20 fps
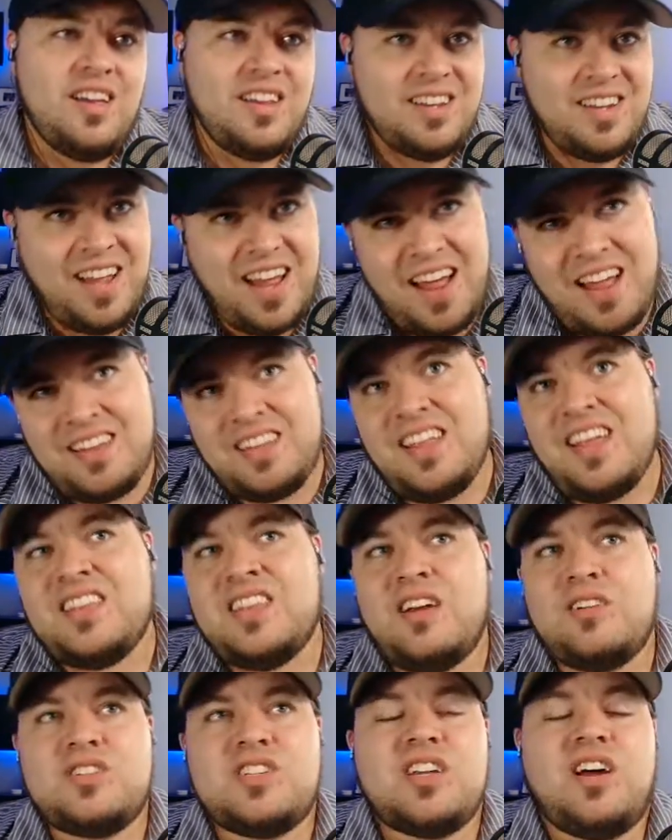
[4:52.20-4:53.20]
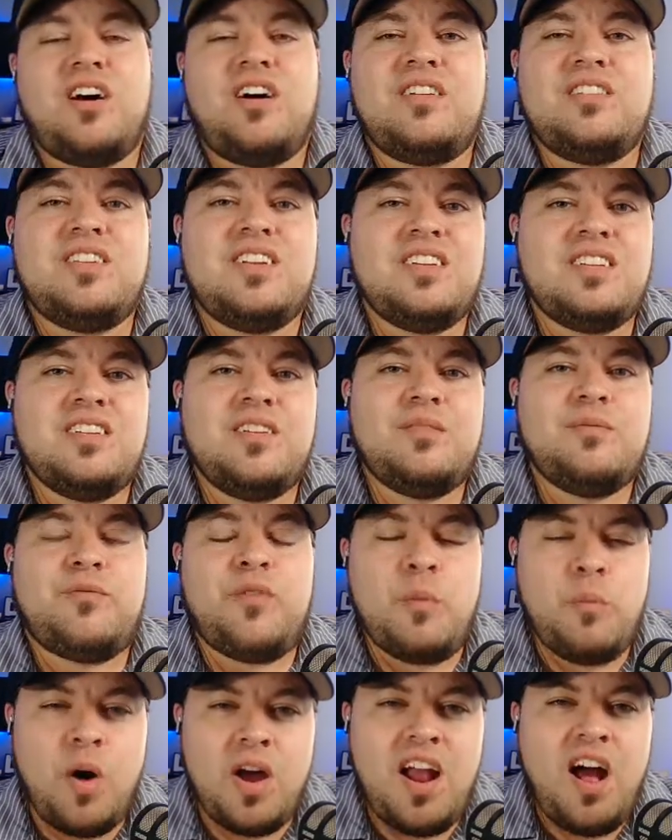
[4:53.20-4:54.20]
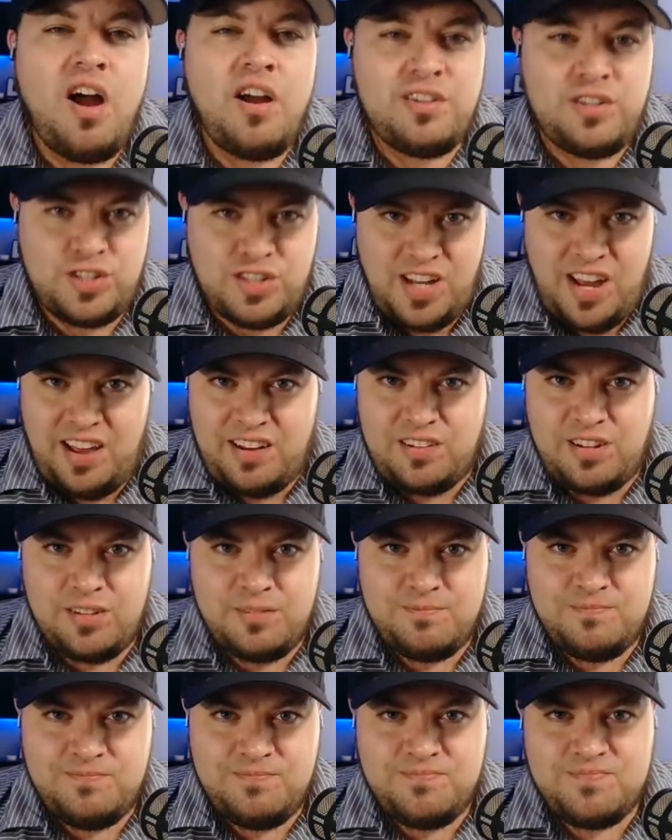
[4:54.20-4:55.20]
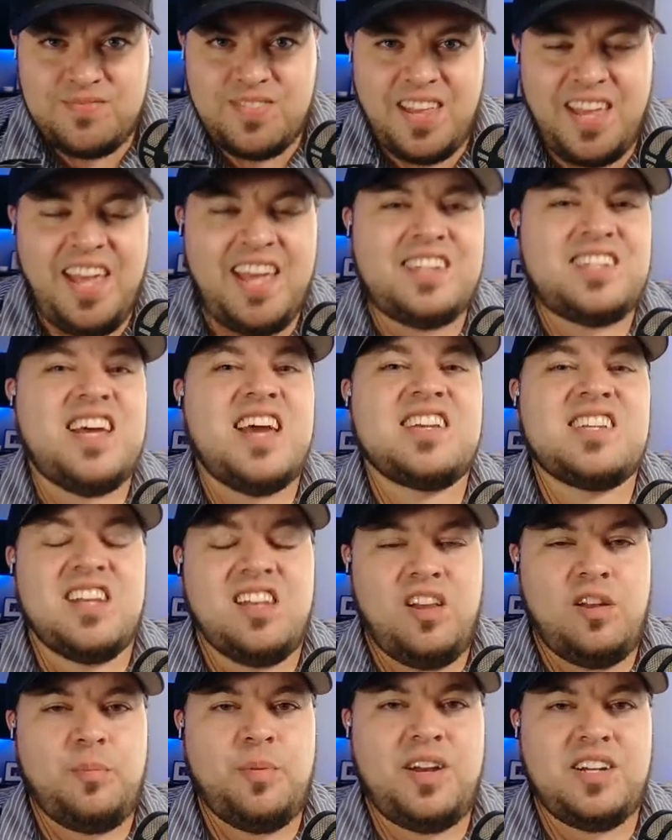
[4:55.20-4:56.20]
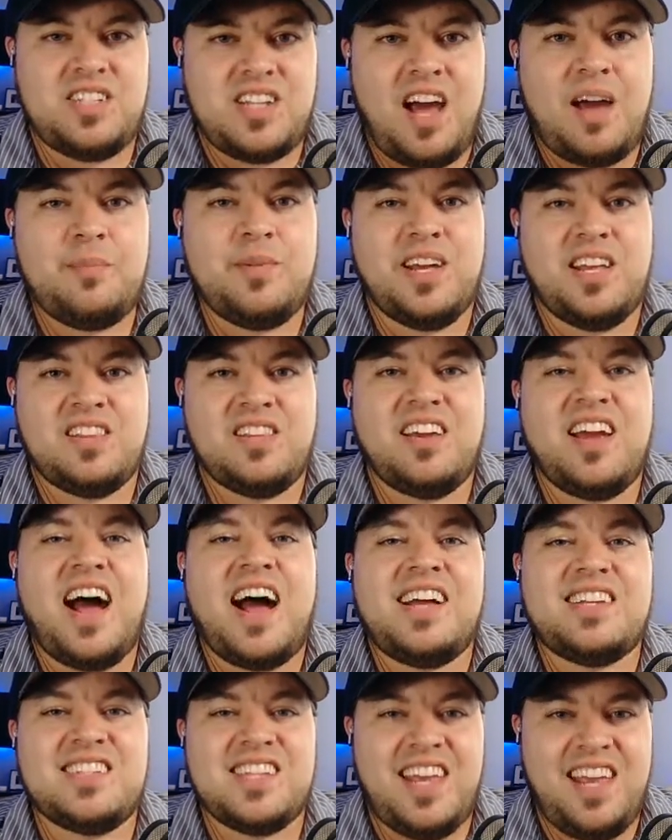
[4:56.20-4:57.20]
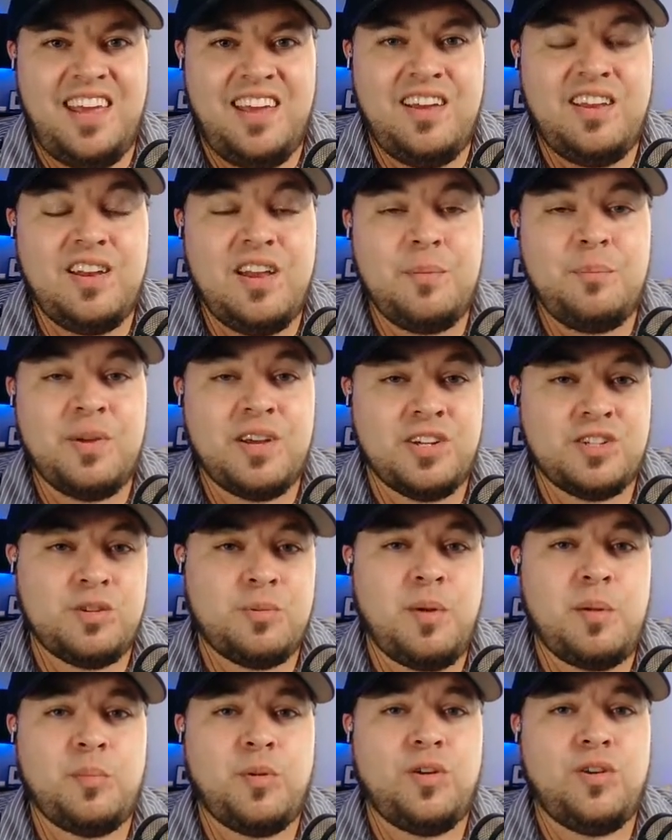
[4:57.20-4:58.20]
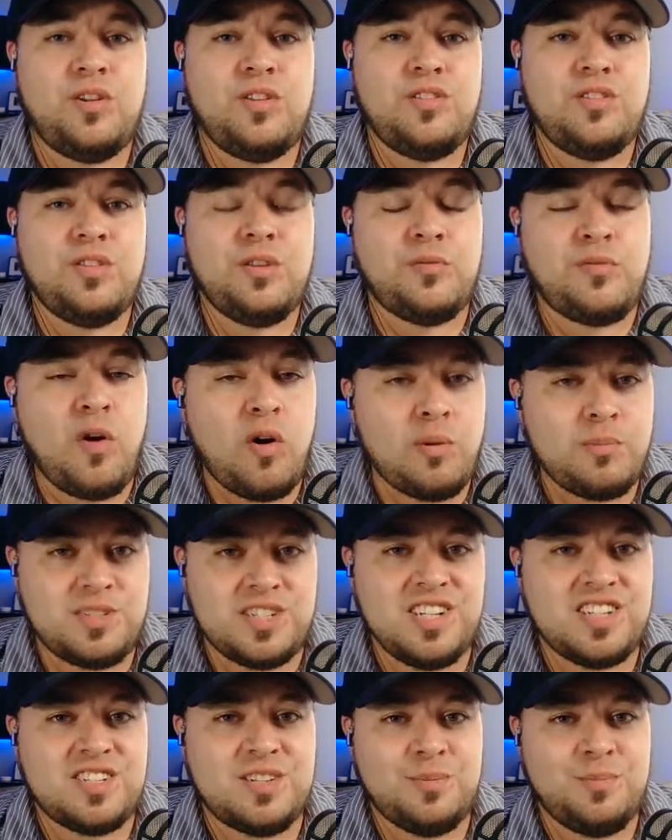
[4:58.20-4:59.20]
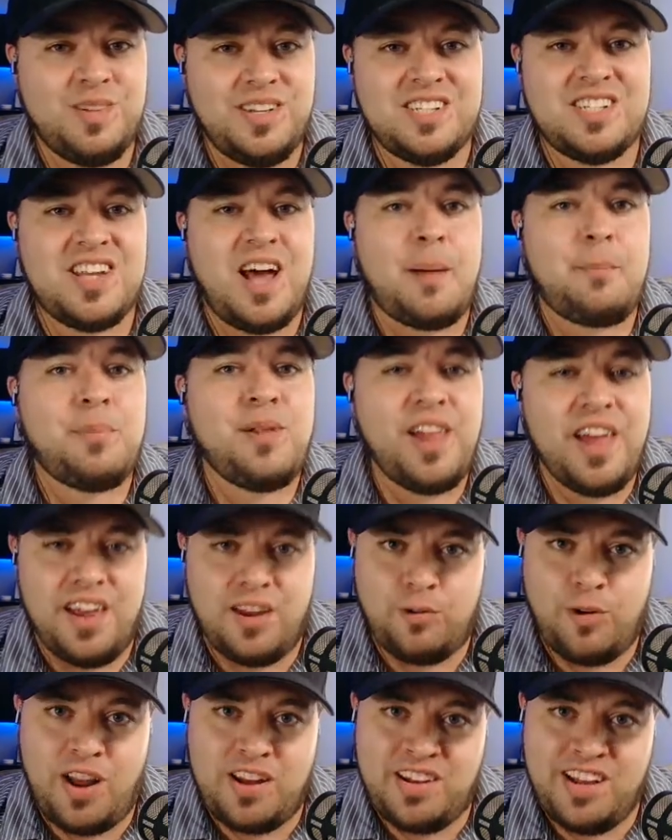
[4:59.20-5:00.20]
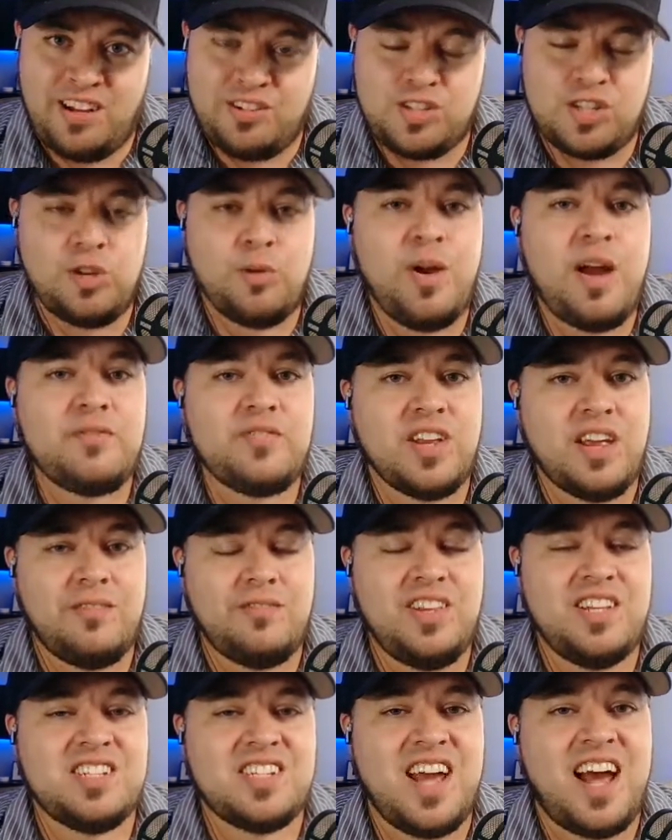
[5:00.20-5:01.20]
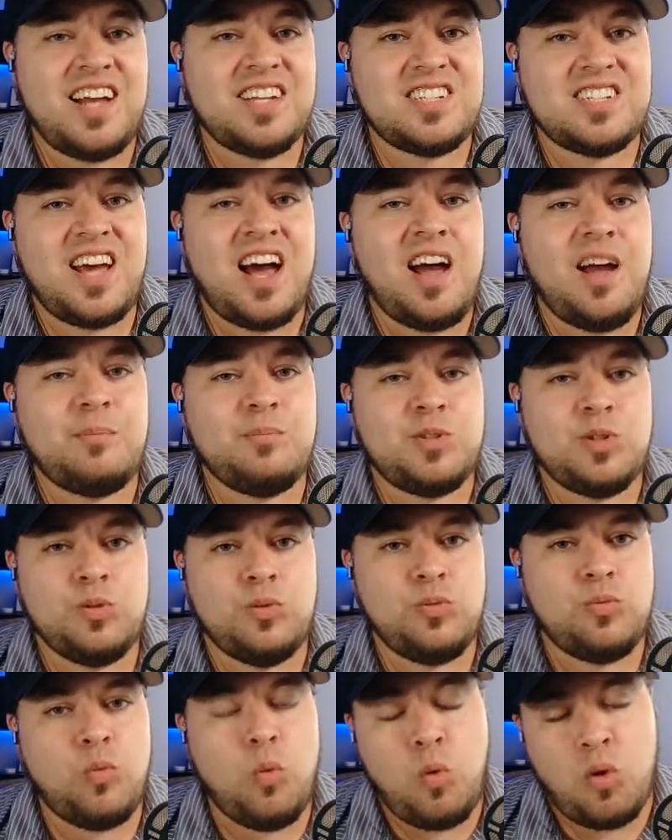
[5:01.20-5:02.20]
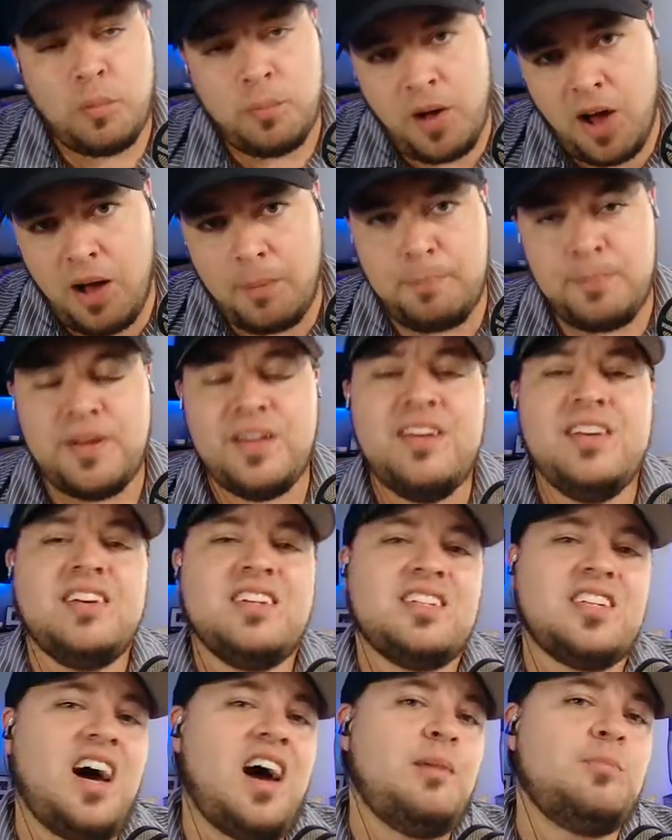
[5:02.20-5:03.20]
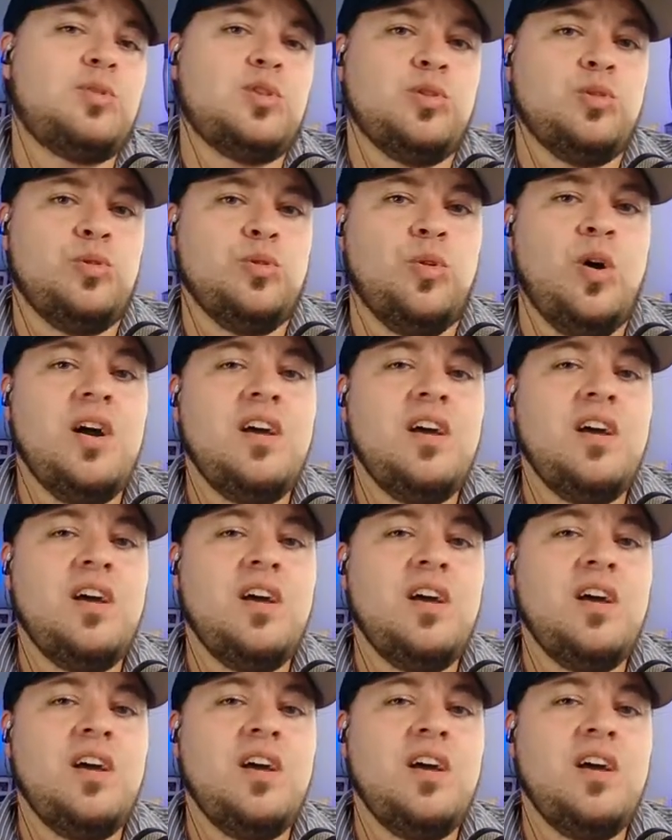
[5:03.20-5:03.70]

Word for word: Uh, there's a, from what I understand, it takes a little bit of time to get the guys in because remember, the farm system is not playing right now. So you have to give these guys time to warm up, time to